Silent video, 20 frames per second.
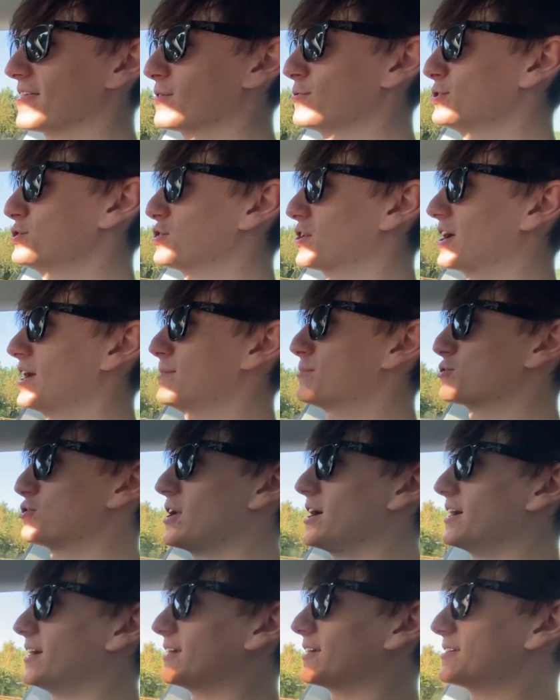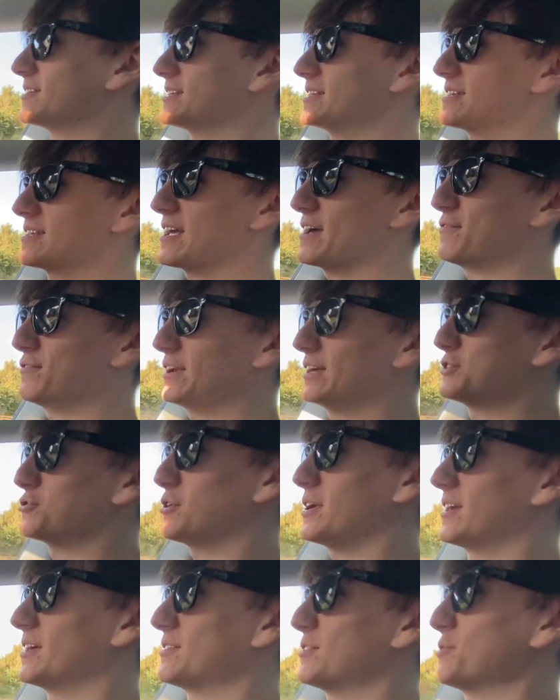I think we should keep trying, because it's definitely
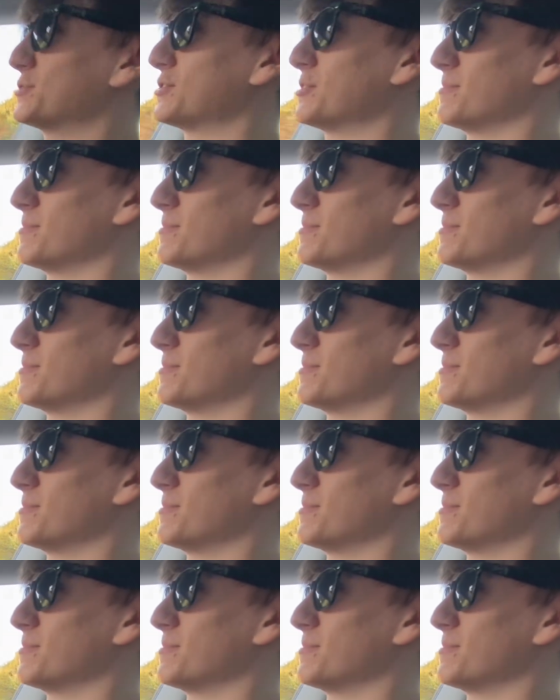trying to do